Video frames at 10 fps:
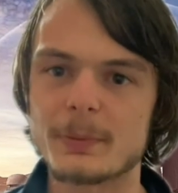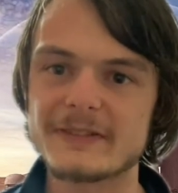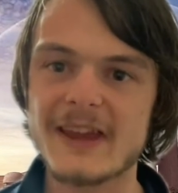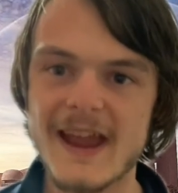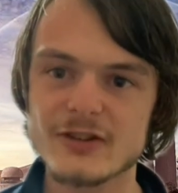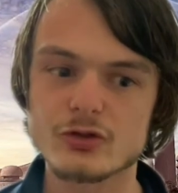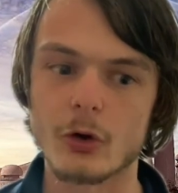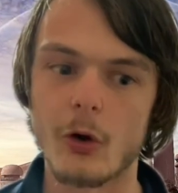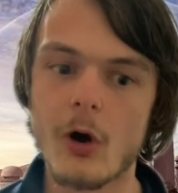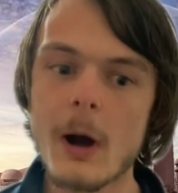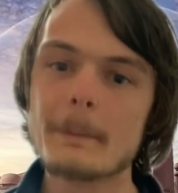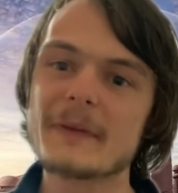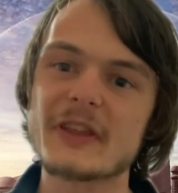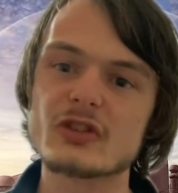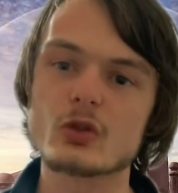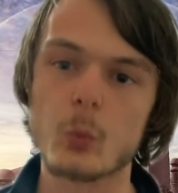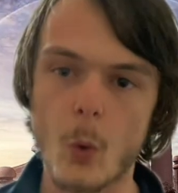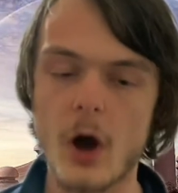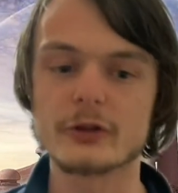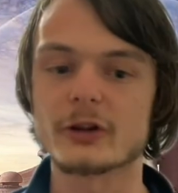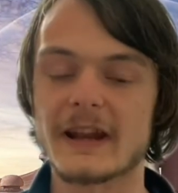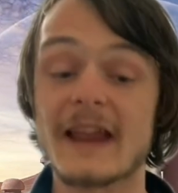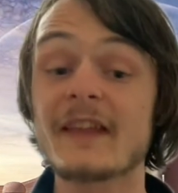potential, but they squandered it.